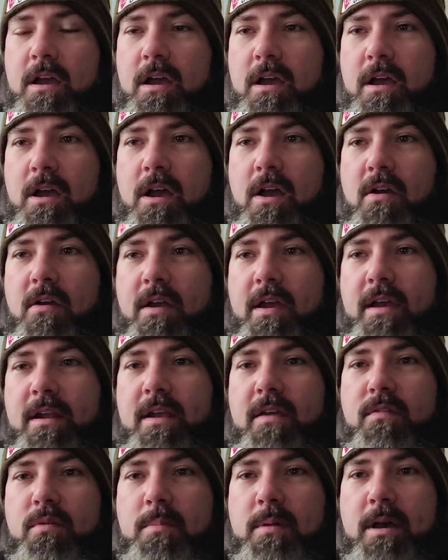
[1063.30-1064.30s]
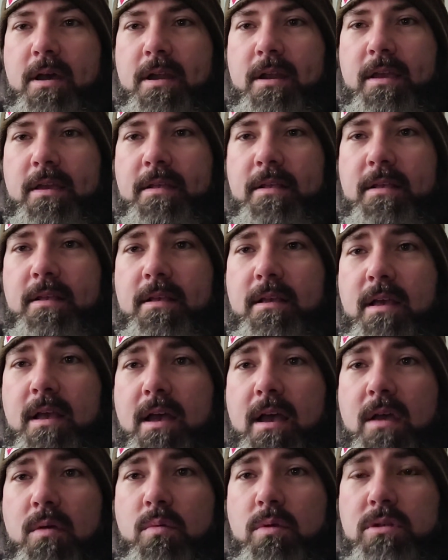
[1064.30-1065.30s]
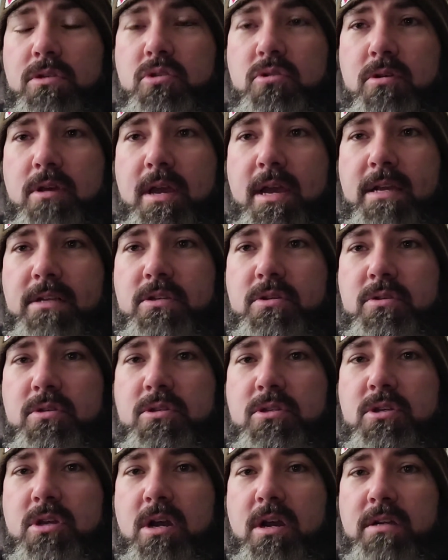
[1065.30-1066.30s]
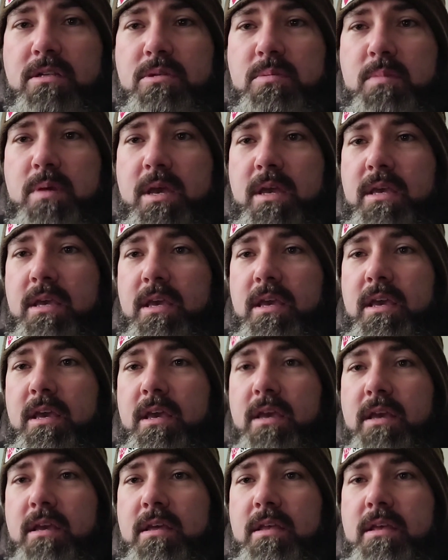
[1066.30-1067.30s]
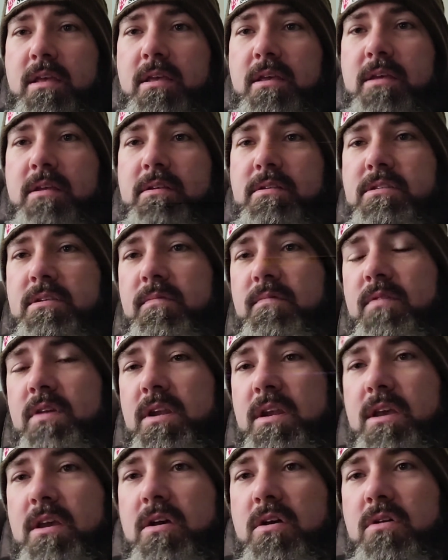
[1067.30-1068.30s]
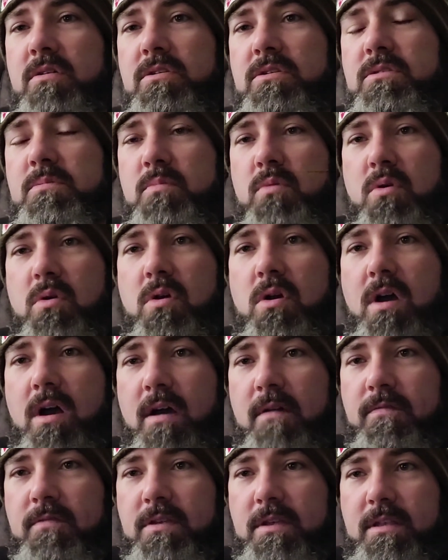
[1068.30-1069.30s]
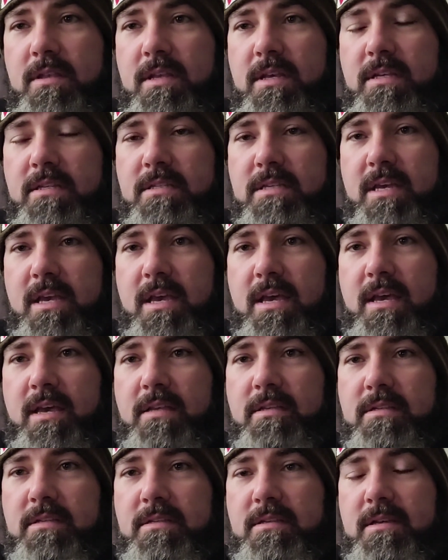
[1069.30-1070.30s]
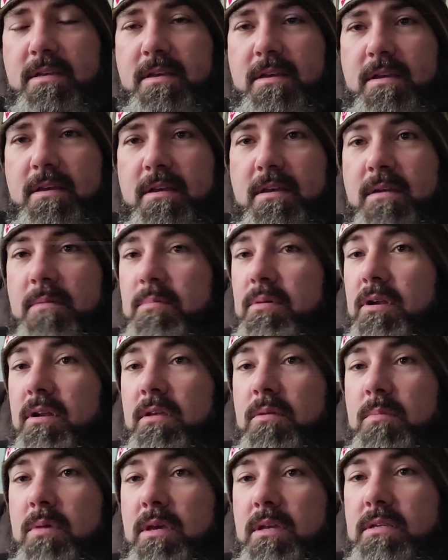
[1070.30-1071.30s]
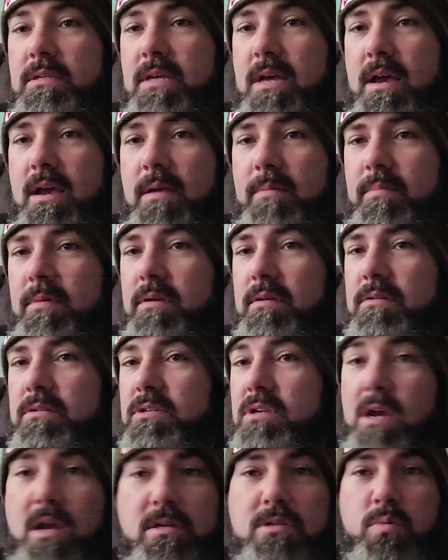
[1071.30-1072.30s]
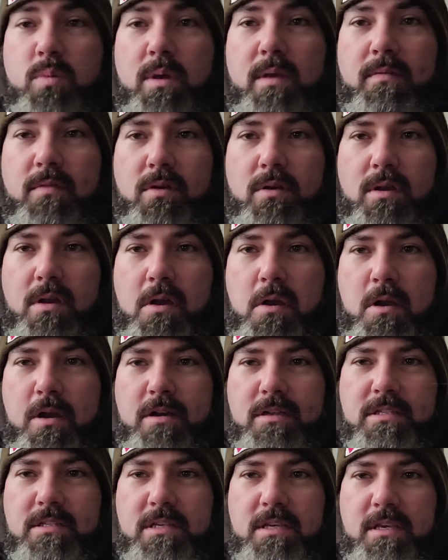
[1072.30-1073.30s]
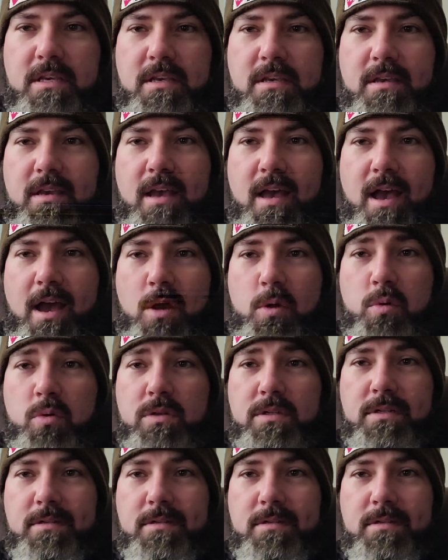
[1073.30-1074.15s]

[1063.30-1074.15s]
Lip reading: All right, everybody. I will try to start making some videos more often these days. But in the meantime, Josh Weaver, RC, out.